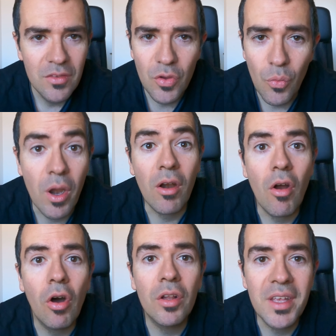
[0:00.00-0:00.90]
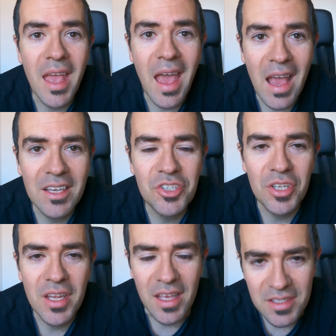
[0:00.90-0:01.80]
to where all the
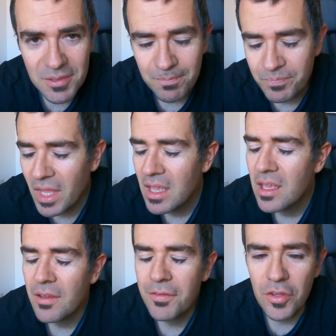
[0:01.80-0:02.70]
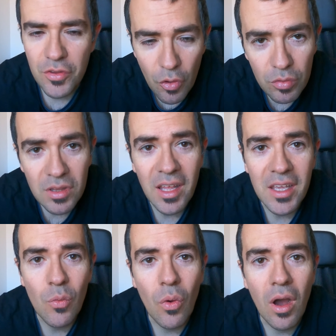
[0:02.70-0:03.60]
action is. If you don't
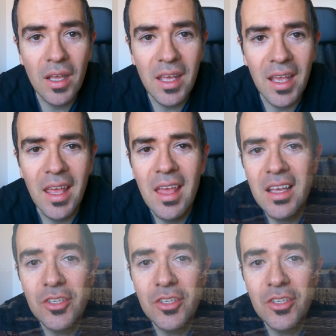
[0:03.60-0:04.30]
like walking,